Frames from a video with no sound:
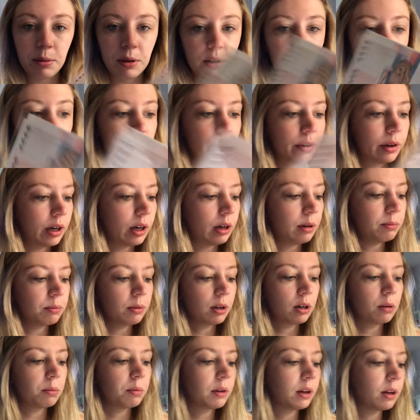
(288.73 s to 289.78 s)
be cool. I'm
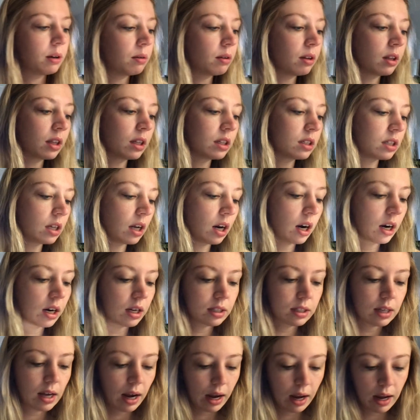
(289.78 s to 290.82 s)
gonna plan with this here in a
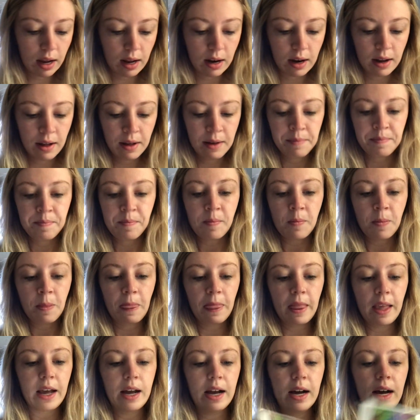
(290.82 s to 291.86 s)
second.
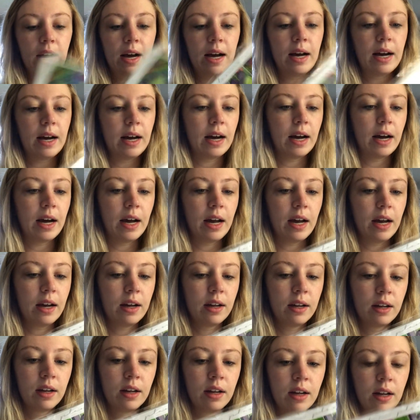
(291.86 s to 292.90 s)
I
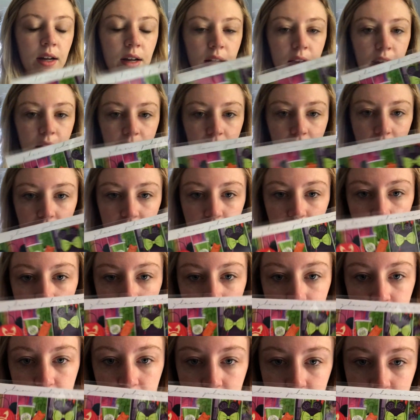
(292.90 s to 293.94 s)
got
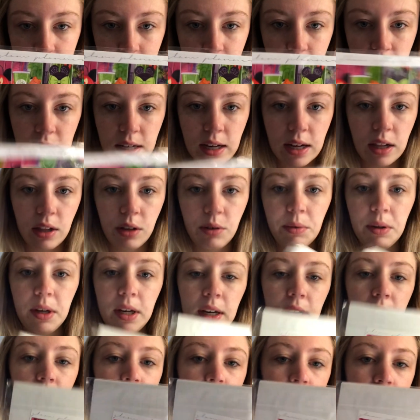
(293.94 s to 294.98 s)
the Disney
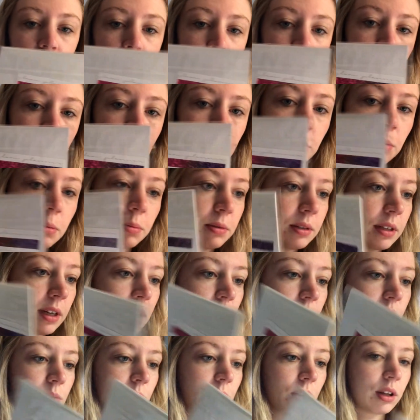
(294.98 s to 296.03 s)
Halloween kit. I am
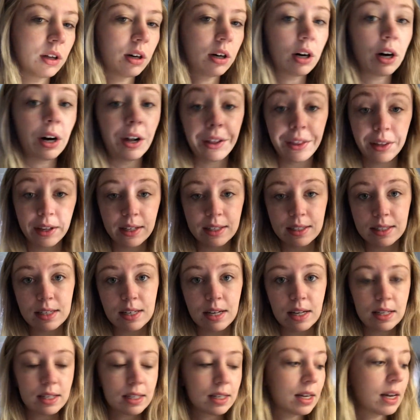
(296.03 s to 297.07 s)
obsessed with all things
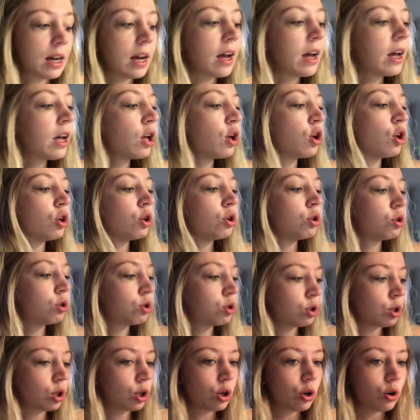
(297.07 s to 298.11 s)
Disney,
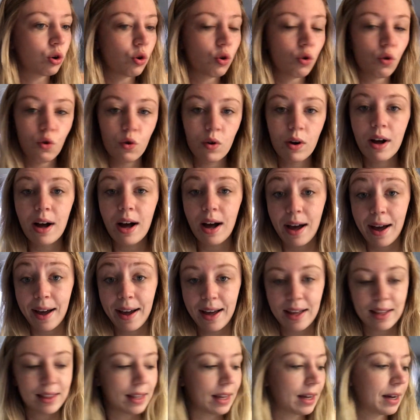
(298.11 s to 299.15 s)
so I
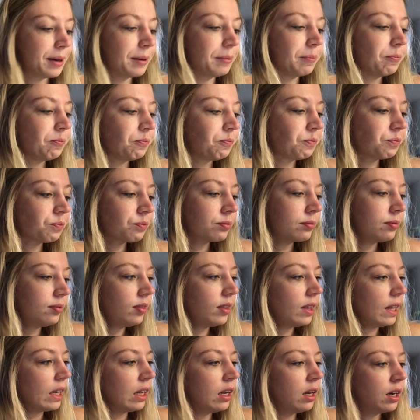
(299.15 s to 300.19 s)
got that.
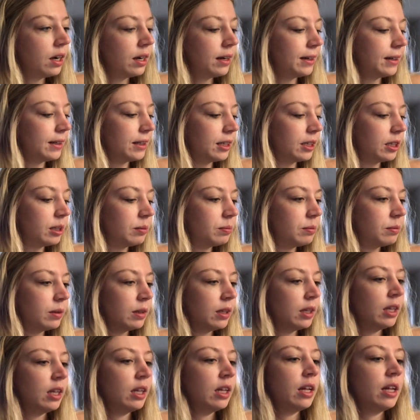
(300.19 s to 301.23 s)

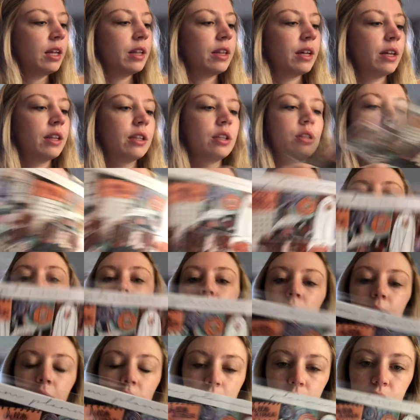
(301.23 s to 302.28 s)
Then this one's
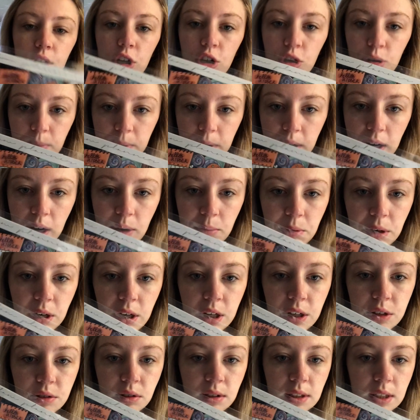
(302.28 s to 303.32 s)
Hello October. I'm gonna
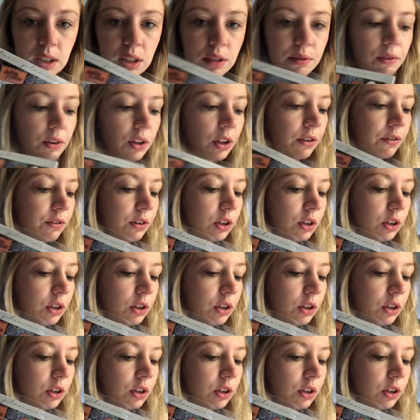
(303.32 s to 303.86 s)
use this for the